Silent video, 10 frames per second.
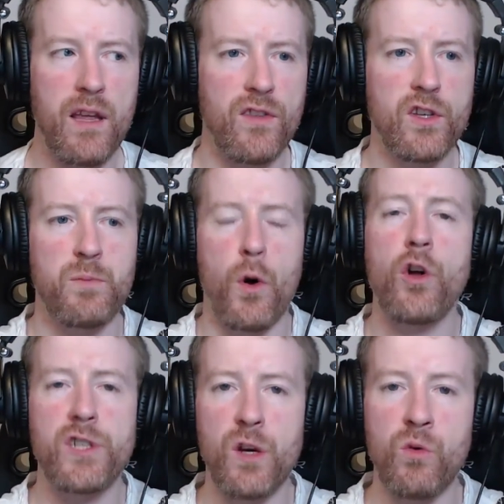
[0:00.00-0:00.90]
in the
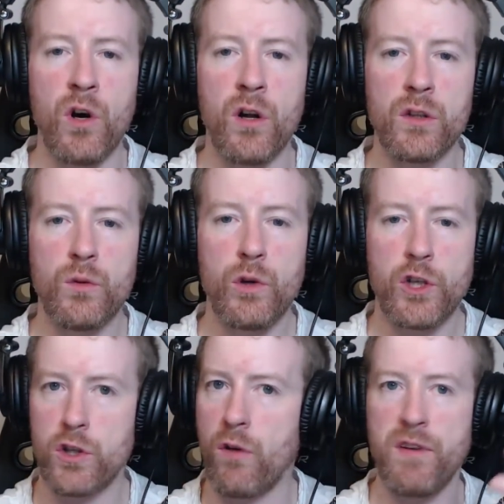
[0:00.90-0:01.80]
sporting world, which
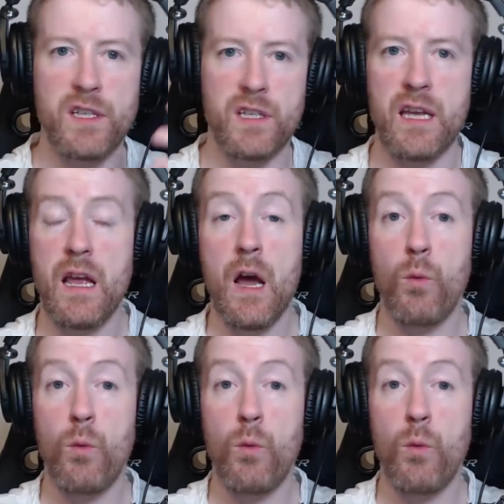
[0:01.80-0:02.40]
is obviously